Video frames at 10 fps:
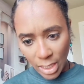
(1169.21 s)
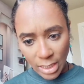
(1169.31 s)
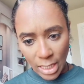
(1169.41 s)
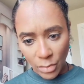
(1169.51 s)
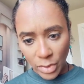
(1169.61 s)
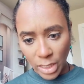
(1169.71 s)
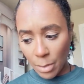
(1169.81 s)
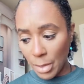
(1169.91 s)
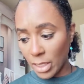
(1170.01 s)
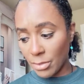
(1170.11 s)
And it's not
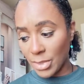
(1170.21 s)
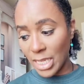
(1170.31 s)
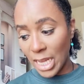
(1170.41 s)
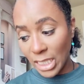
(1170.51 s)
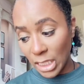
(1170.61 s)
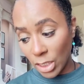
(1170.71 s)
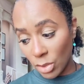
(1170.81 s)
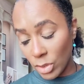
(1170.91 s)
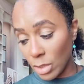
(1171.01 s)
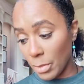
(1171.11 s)
really about him
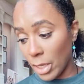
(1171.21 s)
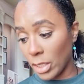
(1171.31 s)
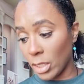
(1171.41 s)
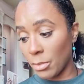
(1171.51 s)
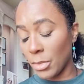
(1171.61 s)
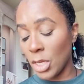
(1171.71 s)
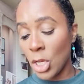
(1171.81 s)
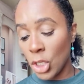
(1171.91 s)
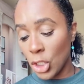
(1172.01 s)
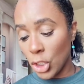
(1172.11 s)
telling you. It's about him
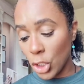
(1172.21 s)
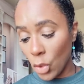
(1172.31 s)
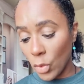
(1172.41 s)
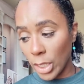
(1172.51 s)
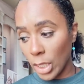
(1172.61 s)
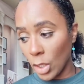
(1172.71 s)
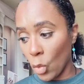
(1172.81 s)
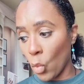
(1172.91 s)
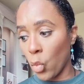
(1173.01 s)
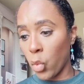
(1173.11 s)

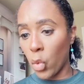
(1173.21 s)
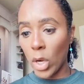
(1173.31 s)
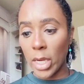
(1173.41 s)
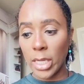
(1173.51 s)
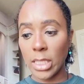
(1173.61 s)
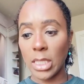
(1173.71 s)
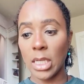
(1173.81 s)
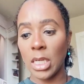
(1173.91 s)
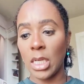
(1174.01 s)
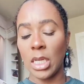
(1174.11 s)
showing
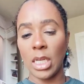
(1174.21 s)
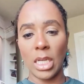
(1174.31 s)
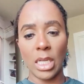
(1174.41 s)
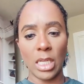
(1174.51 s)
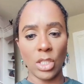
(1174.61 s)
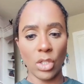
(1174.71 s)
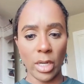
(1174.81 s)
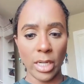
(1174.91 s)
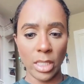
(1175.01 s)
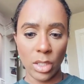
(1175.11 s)
what he's
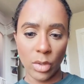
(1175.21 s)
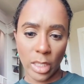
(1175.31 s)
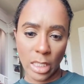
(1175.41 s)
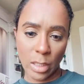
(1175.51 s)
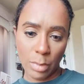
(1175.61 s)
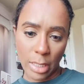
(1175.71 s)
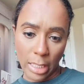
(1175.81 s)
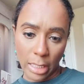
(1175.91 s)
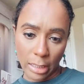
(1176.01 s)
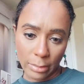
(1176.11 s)
trying to
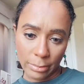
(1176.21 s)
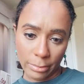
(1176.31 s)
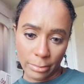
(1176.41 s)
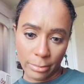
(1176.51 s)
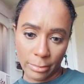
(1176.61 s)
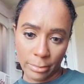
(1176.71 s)
explain.